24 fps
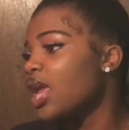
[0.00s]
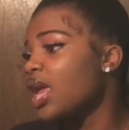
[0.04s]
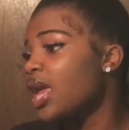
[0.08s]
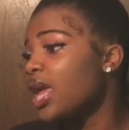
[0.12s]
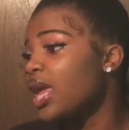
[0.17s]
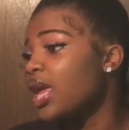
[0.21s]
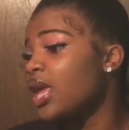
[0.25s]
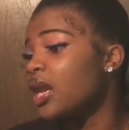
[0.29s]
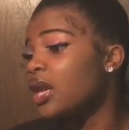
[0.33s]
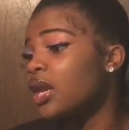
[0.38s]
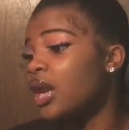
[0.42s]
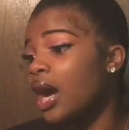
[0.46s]

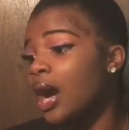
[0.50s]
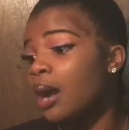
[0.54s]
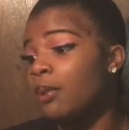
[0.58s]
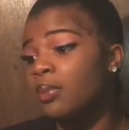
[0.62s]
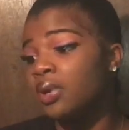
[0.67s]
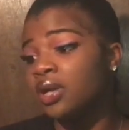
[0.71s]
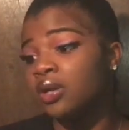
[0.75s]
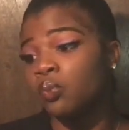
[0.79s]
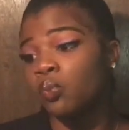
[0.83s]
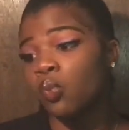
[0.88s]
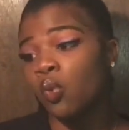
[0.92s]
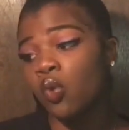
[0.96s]
And I'm
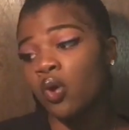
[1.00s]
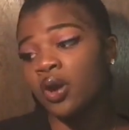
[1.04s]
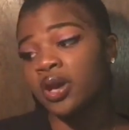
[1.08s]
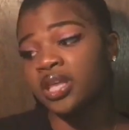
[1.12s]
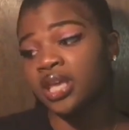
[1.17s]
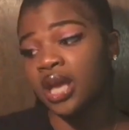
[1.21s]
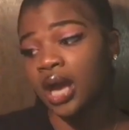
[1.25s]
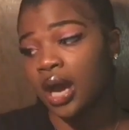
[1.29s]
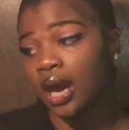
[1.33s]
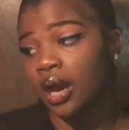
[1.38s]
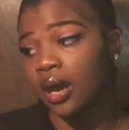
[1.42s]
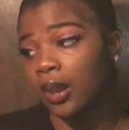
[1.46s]
gonna
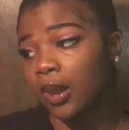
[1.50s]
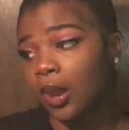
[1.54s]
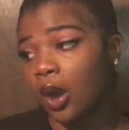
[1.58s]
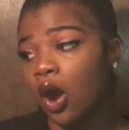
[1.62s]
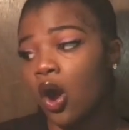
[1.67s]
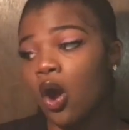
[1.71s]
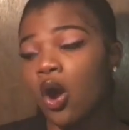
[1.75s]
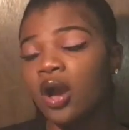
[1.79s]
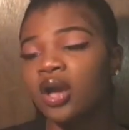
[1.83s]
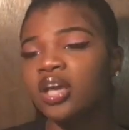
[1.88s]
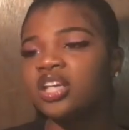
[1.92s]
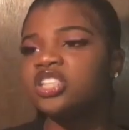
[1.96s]
warn y'all,
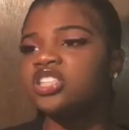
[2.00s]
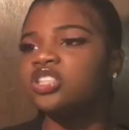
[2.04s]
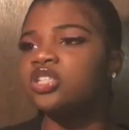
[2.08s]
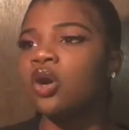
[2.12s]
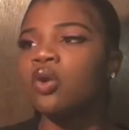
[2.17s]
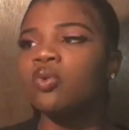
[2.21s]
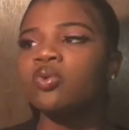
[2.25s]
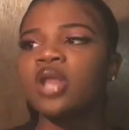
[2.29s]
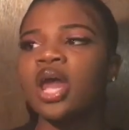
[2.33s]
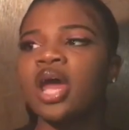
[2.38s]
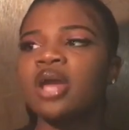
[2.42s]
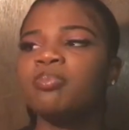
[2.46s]
August
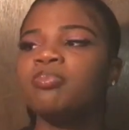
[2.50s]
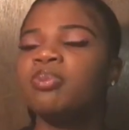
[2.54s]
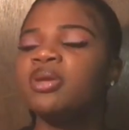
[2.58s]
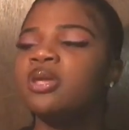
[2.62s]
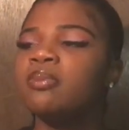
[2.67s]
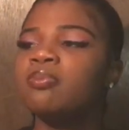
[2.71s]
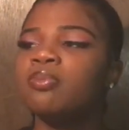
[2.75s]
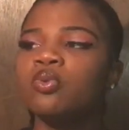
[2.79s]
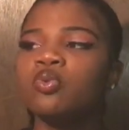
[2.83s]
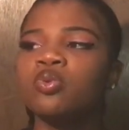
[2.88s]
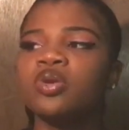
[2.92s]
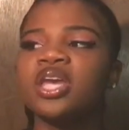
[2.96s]
don't like
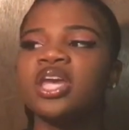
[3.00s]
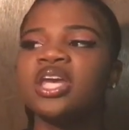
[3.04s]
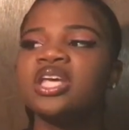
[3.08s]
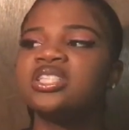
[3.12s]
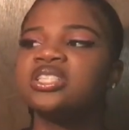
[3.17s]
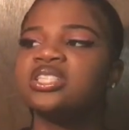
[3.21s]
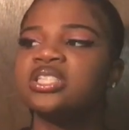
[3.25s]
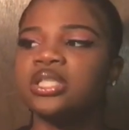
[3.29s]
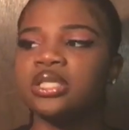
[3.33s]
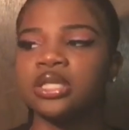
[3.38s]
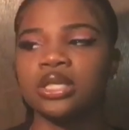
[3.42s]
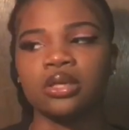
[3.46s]
people
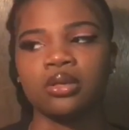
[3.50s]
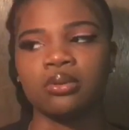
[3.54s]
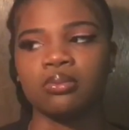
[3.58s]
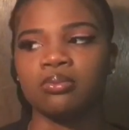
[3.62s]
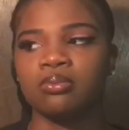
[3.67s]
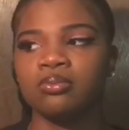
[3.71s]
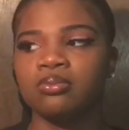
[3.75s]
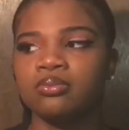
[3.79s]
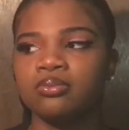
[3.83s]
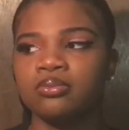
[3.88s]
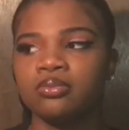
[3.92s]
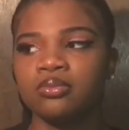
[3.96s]
kissing him.
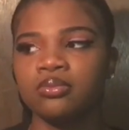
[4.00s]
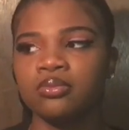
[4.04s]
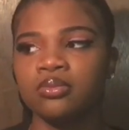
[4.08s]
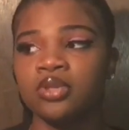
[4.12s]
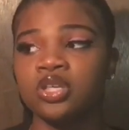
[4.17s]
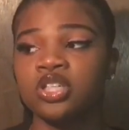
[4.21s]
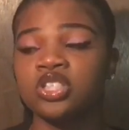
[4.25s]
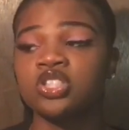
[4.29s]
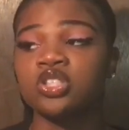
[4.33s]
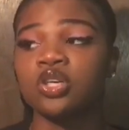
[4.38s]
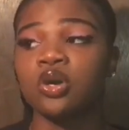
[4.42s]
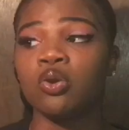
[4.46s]

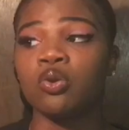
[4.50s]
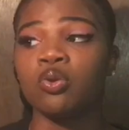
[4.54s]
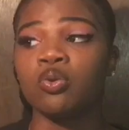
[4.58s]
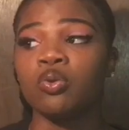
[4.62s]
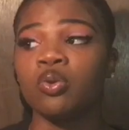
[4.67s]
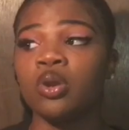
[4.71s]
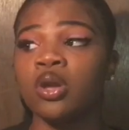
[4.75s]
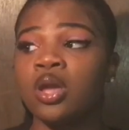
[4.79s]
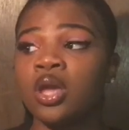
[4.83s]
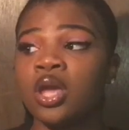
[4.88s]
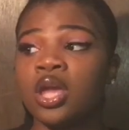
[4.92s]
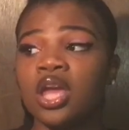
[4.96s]

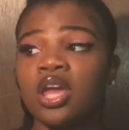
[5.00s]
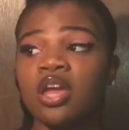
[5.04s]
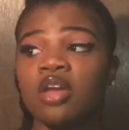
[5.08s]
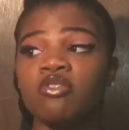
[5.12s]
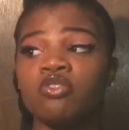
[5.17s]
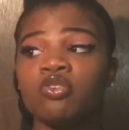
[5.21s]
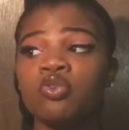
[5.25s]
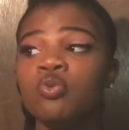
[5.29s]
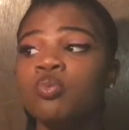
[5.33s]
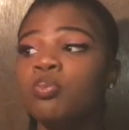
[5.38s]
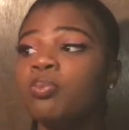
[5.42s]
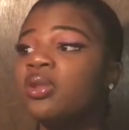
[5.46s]
So
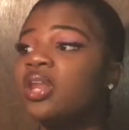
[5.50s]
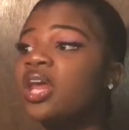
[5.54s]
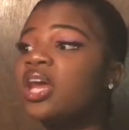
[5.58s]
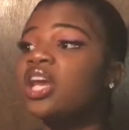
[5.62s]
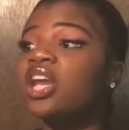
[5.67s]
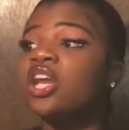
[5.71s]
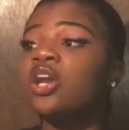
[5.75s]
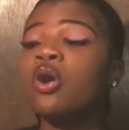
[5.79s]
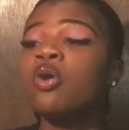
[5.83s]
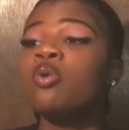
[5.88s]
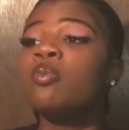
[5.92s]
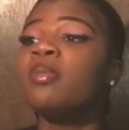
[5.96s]
if you
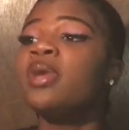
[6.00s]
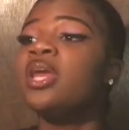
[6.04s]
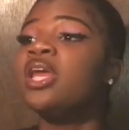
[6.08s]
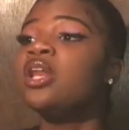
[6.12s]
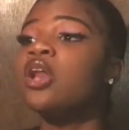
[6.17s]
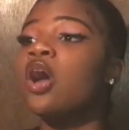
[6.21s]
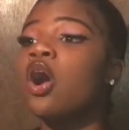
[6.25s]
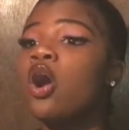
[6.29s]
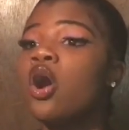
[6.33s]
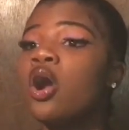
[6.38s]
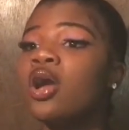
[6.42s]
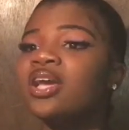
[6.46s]
planning on
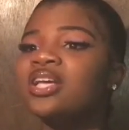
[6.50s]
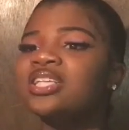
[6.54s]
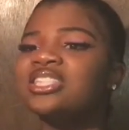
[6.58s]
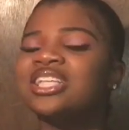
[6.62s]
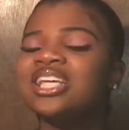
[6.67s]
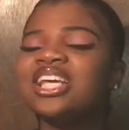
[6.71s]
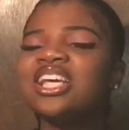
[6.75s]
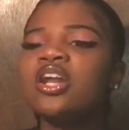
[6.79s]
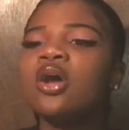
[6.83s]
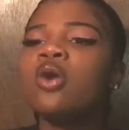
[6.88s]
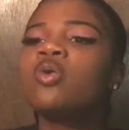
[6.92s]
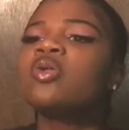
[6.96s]
meeting
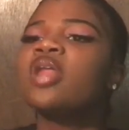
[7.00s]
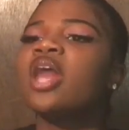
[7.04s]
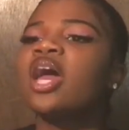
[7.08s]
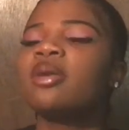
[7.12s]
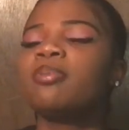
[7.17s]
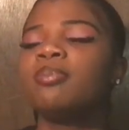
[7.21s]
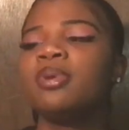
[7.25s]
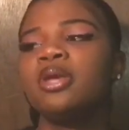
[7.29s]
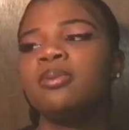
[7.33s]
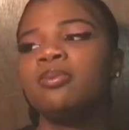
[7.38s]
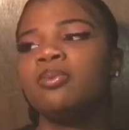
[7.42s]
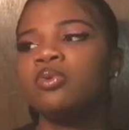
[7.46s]
August, he don't
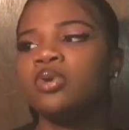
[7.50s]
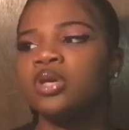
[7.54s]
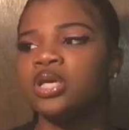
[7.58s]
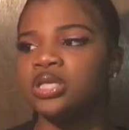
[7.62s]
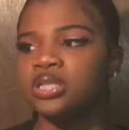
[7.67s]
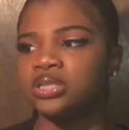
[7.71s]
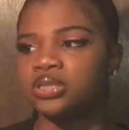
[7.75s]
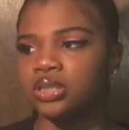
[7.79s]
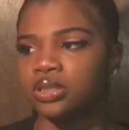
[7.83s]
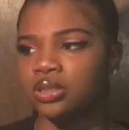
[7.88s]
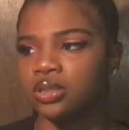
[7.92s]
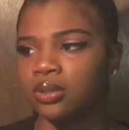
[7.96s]
like people
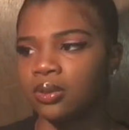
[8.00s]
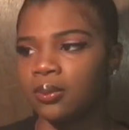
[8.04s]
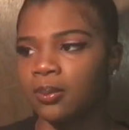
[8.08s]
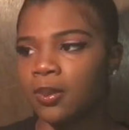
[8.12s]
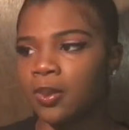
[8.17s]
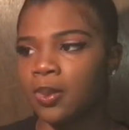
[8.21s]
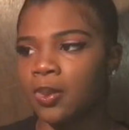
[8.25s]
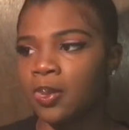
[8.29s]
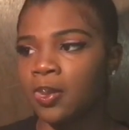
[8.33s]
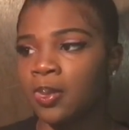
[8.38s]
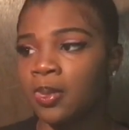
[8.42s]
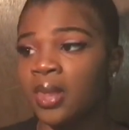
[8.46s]
kissing him.
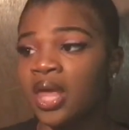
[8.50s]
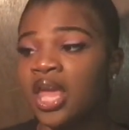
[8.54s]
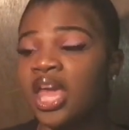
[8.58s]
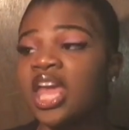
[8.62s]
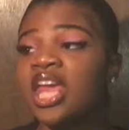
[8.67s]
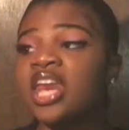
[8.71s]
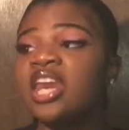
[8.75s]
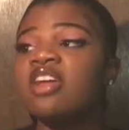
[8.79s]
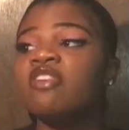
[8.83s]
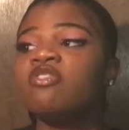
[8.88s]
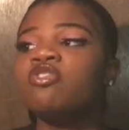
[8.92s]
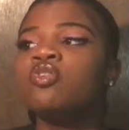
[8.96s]

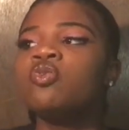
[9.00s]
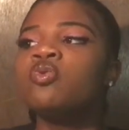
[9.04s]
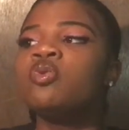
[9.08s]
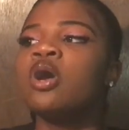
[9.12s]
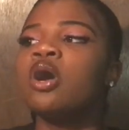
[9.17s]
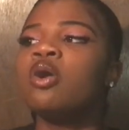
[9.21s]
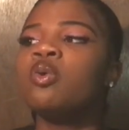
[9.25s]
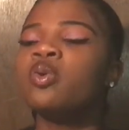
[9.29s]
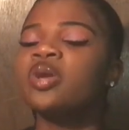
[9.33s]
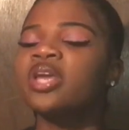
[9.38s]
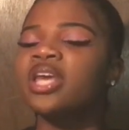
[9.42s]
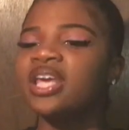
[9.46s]
And if you
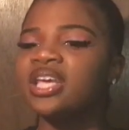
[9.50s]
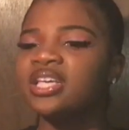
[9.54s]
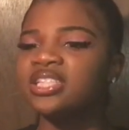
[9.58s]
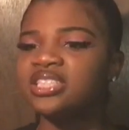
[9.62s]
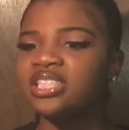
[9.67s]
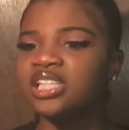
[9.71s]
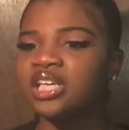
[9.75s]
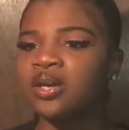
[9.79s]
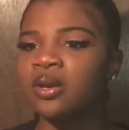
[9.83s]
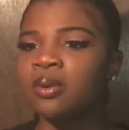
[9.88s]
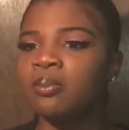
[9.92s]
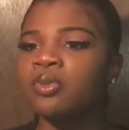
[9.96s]
gonna
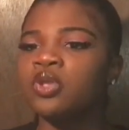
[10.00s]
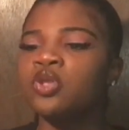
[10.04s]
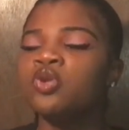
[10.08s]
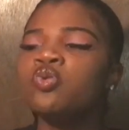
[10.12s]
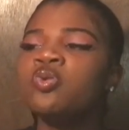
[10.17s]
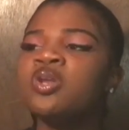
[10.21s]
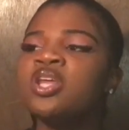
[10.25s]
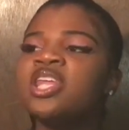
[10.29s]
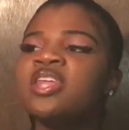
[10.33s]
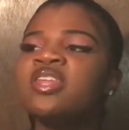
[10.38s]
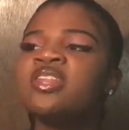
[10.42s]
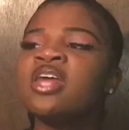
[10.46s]
kiss him,
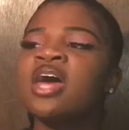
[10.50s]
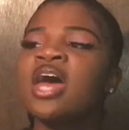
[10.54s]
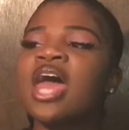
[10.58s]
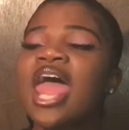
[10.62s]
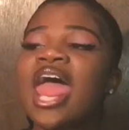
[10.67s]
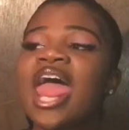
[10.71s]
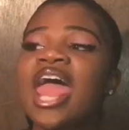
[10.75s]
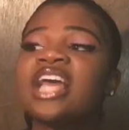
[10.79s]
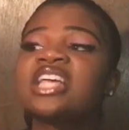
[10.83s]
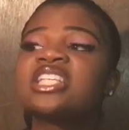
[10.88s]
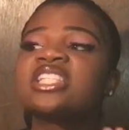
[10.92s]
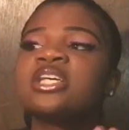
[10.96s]
you need
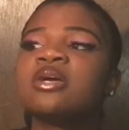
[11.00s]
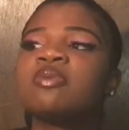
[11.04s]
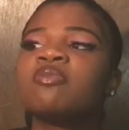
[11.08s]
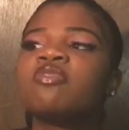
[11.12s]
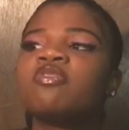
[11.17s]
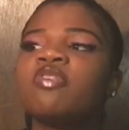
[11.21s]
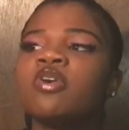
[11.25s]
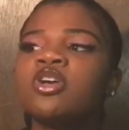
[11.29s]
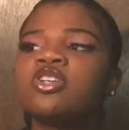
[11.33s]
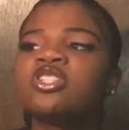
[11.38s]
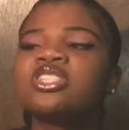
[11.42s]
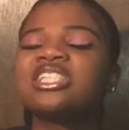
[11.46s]
to ask him
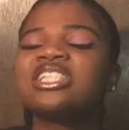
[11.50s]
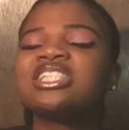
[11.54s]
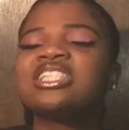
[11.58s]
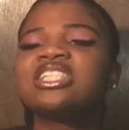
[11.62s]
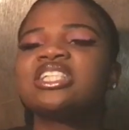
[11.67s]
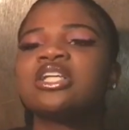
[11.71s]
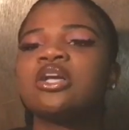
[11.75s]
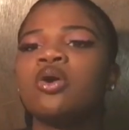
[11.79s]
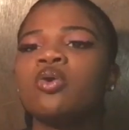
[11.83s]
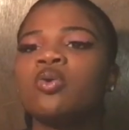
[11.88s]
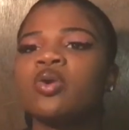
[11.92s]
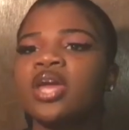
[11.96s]
first,
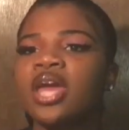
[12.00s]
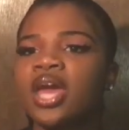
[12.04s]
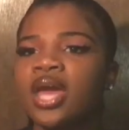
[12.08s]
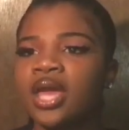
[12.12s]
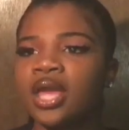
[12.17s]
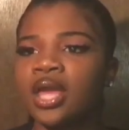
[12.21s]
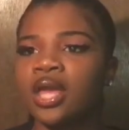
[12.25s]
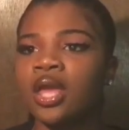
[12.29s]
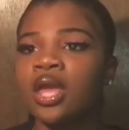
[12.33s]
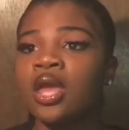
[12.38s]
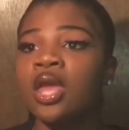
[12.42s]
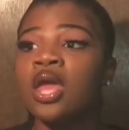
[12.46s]
is it
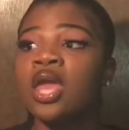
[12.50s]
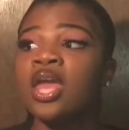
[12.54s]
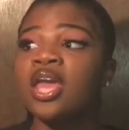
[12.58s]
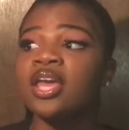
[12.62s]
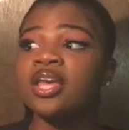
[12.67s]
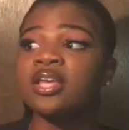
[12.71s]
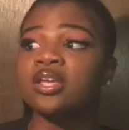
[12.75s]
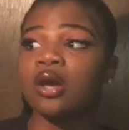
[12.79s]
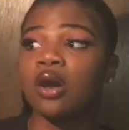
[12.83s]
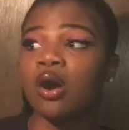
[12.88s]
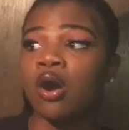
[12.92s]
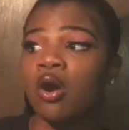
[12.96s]
okay?
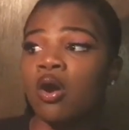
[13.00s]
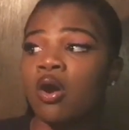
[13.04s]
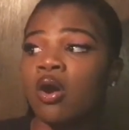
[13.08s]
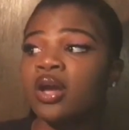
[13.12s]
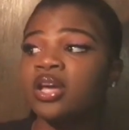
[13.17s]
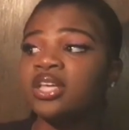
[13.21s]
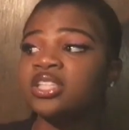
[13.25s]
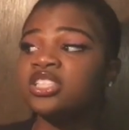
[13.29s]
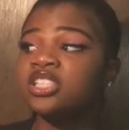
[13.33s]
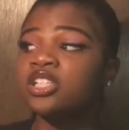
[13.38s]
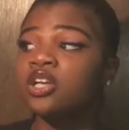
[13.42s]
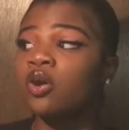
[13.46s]
It,
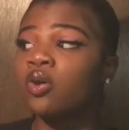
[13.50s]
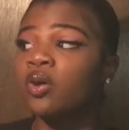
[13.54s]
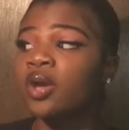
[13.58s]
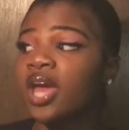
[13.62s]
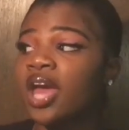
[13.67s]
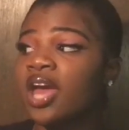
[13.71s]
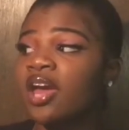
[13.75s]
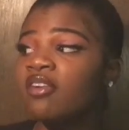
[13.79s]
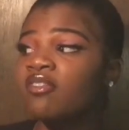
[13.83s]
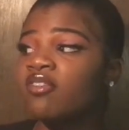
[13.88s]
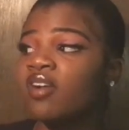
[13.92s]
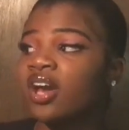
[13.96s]
oh, is it
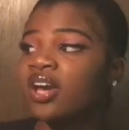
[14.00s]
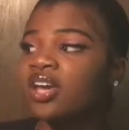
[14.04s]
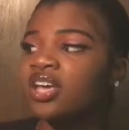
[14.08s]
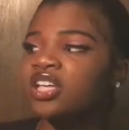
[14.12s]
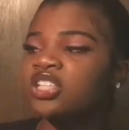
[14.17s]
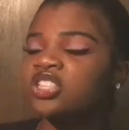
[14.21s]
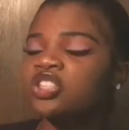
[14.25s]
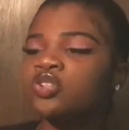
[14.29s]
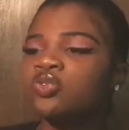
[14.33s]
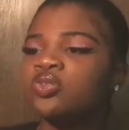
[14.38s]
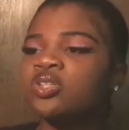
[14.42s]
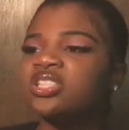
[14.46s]
okay if I
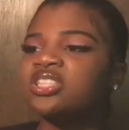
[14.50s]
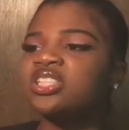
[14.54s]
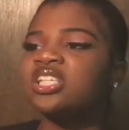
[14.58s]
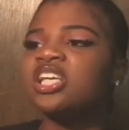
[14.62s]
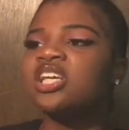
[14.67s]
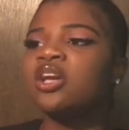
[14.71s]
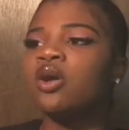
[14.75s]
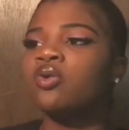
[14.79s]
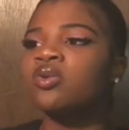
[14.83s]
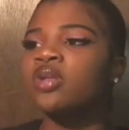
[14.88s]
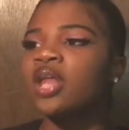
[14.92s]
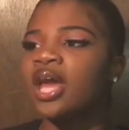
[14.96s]
kiss you? Because
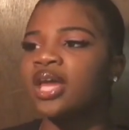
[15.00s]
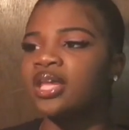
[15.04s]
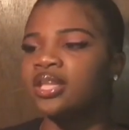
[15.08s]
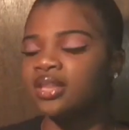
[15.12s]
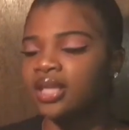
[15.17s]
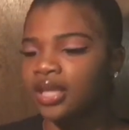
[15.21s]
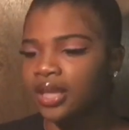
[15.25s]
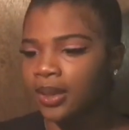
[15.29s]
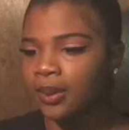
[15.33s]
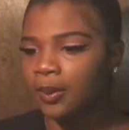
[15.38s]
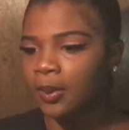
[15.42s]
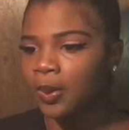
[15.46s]
he don't
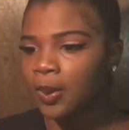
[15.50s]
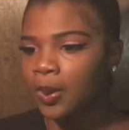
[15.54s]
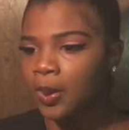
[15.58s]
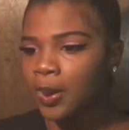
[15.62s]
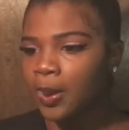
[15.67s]
like that.